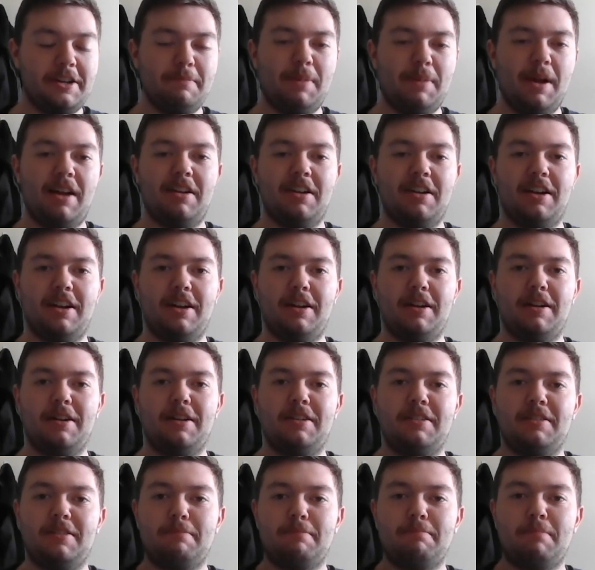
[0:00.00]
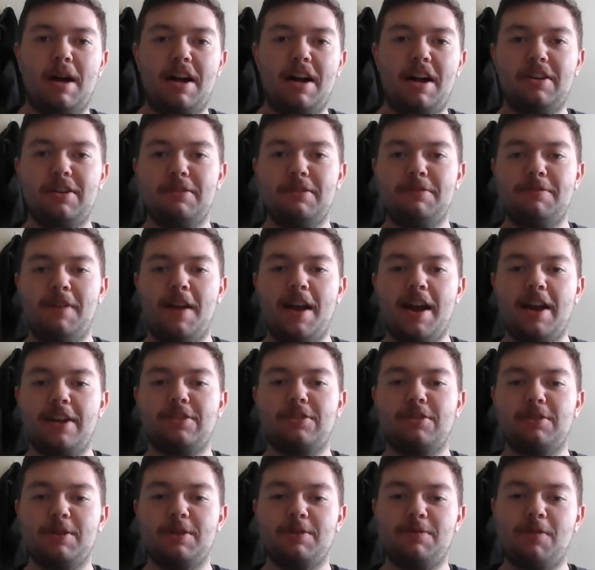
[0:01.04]
What do you think about
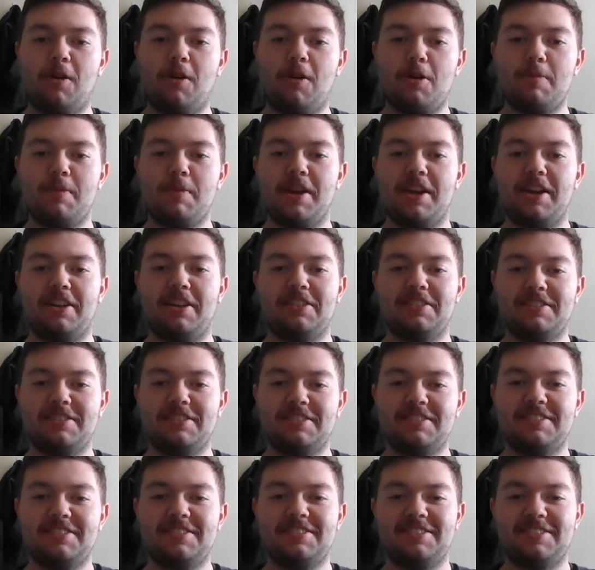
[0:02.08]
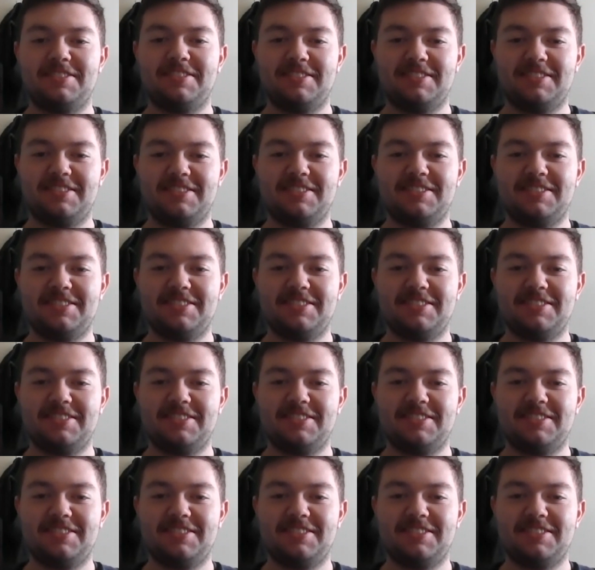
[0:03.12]
modern factory farming?